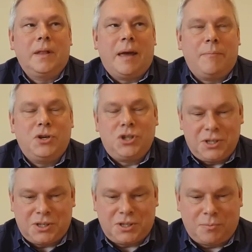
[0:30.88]
ambition
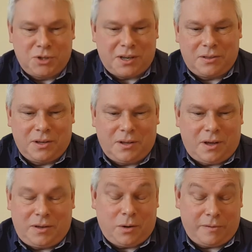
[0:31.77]
is a subject that
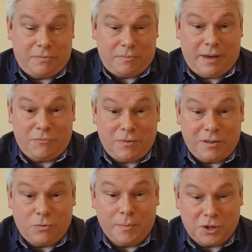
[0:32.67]
I haven't really
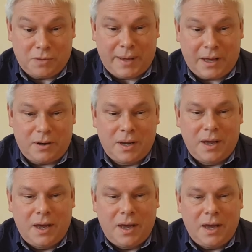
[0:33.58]
thought much about,
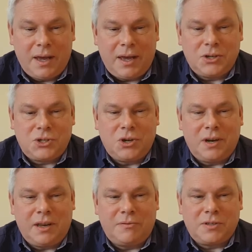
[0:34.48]

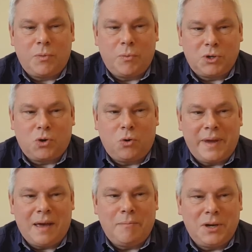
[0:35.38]
certainly if someone were to call
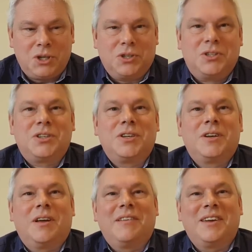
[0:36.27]
me ambitious,
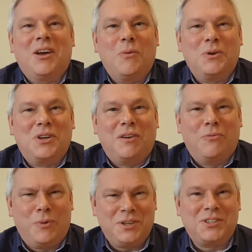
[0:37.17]
I think I would kind
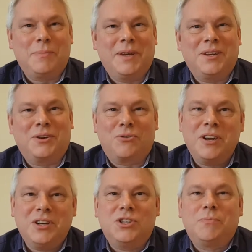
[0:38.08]
of wince a bit and
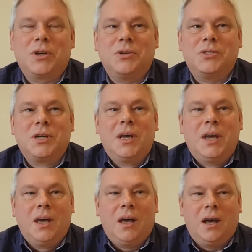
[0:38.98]
cringe, because
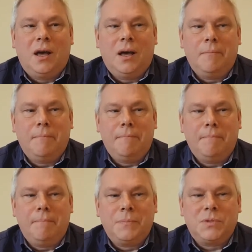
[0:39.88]

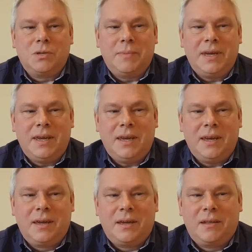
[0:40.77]
to
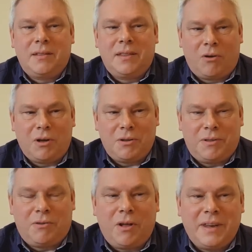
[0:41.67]
me, there
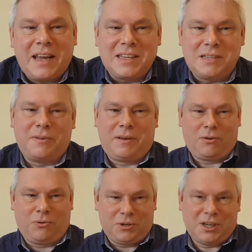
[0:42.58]
are negative
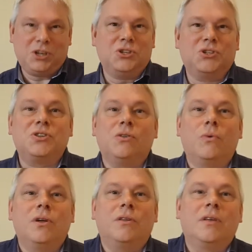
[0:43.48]
connotations to the
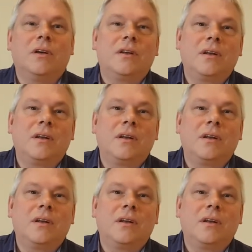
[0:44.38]
word that